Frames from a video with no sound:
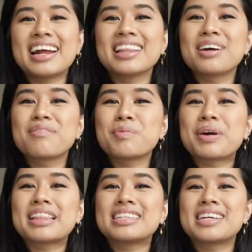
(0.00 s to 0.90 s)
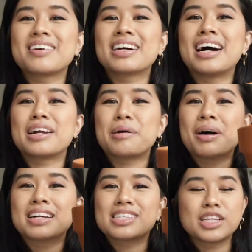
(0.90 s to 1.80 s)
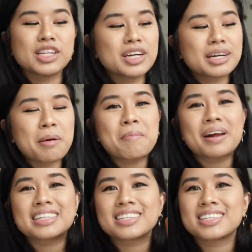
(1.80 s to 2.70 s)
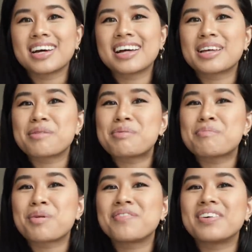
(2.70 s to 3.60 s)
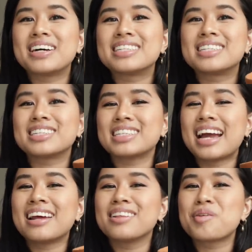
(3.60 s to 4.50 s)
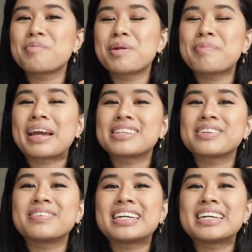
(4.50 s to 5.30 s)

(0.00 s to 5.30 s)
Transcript: and I love the way that terracotta pots look, but I just thought that it'd be more fun to just add a little bit of paint to